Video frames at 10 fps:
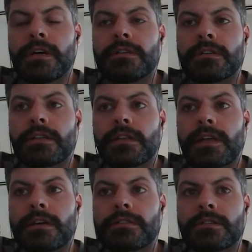
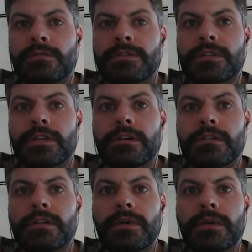Nonetheless, when
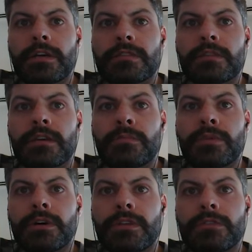security depends
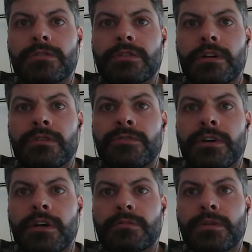upon a user
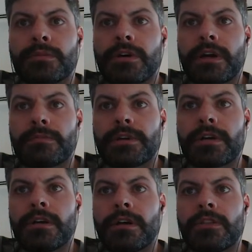configurable
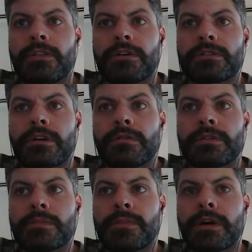parameter, there is
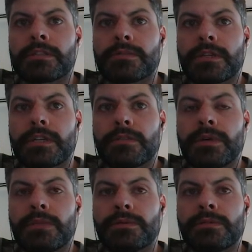always the possibility
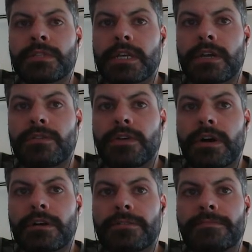people will set it wrong.